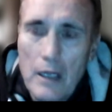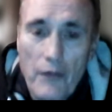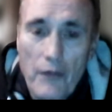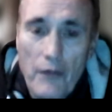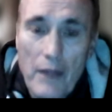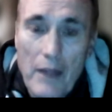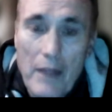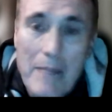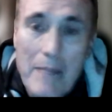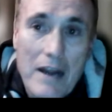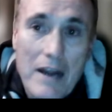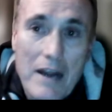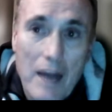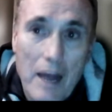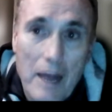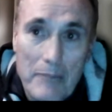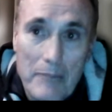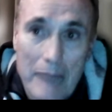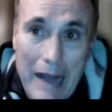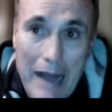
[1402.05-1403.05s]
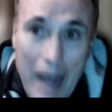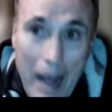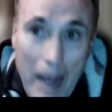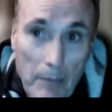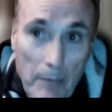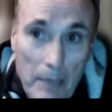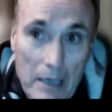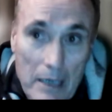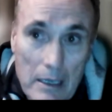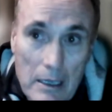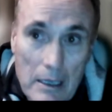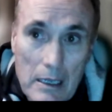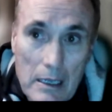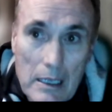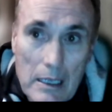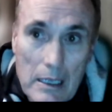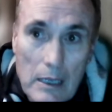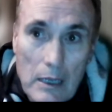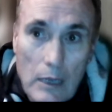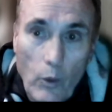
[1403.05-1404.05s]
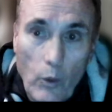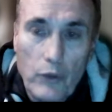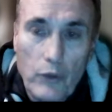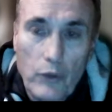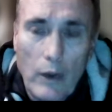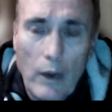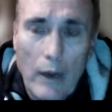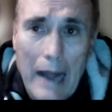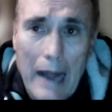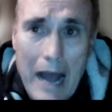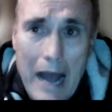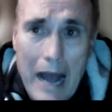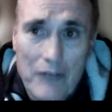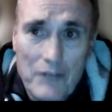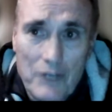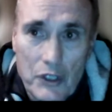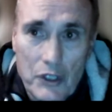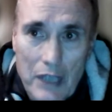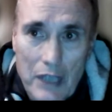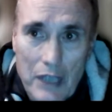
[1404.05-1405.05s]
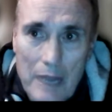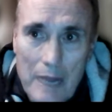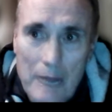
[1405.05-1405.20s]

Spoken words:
They may not be happy with what I have to say,